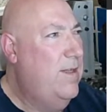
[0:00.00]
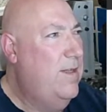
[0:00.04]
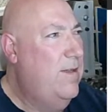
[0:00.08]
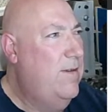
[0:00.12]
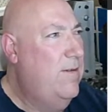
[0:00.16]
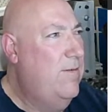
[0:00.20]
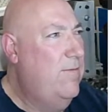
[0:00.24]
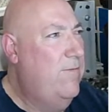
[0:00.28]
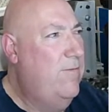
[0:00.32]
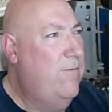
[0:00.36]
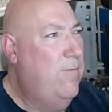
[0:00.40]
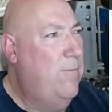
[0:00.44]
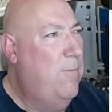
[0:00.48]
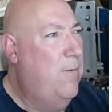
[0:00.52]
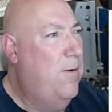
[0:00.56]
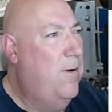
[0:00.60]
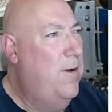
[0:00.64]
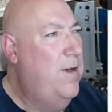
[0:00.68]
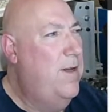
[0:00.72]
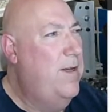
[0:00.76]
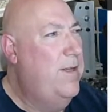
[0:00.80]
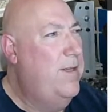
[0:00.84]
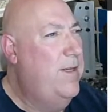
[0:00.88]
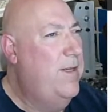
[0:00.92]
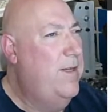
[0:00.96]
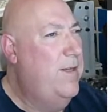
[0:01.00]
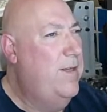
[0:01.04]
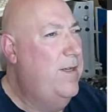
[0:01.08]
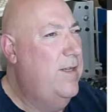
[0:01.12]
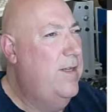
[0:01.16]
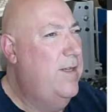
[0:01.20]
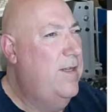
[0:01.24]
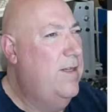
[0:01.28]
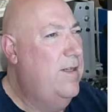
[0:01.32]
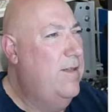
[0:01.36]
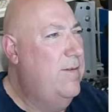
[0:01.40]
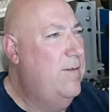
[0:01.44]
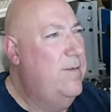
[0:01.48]
For why, I don't know.
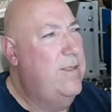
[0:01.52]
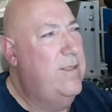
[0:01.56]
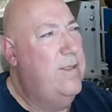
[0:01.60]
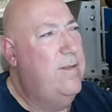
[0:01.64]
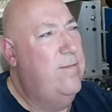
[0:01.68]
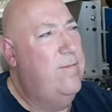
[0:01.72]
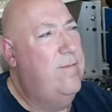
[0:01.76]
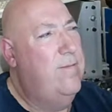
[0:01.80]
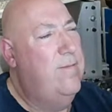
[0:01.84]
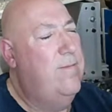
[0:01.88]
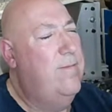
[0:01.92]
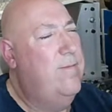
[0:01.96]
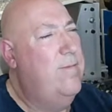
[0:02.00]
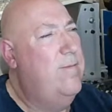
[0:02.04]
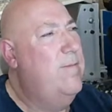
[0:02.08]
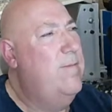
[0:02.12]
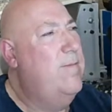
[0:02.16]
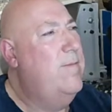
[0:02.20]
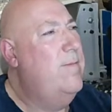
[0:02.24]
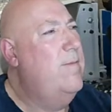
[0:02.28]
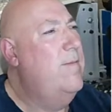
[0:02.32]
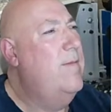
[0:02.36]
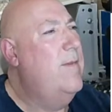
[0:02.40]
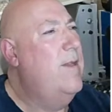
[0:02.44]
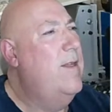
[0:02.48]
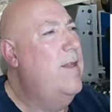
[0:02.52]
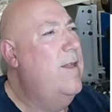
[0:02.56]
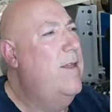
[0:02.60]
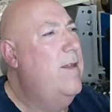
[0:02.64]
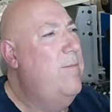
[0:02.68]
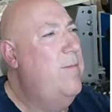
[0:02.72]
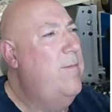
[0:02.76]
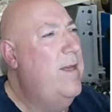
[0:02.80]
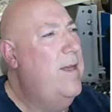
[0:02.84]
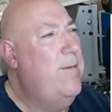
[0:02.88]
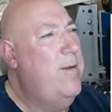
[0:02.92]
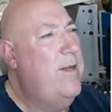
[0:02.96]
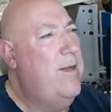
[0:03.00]
I mean,
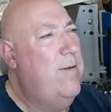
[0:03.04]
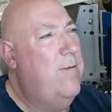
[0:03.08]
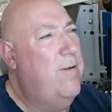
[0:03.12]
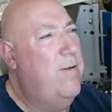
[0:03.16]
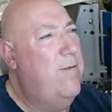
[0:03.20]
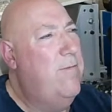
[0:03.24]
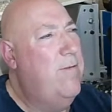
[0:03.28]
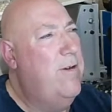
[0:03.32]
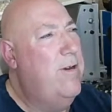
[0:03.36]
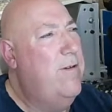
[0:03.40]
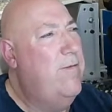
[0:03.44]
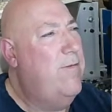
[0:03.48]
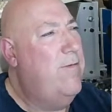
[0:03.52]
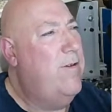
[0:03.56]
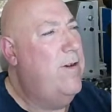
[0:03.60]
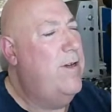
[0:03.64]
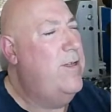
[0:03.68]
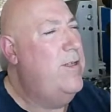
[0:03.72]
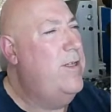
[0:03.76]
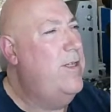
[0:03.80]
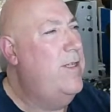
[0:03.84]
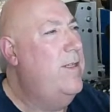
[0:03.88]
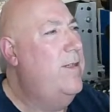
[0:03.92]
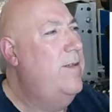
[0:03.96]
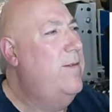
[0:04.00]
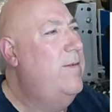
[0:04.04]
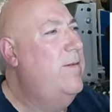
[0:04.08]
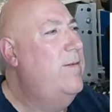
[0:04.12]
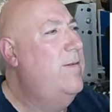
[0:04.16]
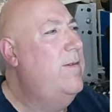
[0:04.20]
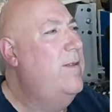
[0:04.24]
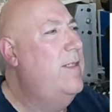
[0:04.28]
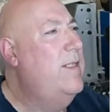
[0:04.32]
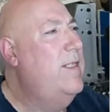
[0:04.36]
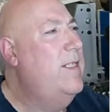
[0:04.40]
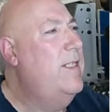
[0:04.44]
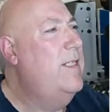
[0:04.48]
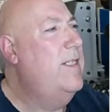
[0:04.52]
maybe you want to refresh it.
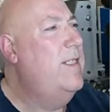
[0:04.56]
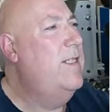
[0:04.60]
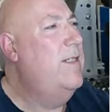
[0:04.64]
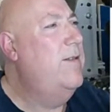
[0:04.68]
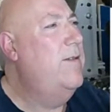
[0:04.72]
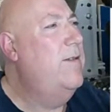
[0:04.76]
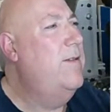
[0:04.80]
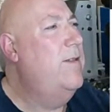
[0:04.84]
I don't know.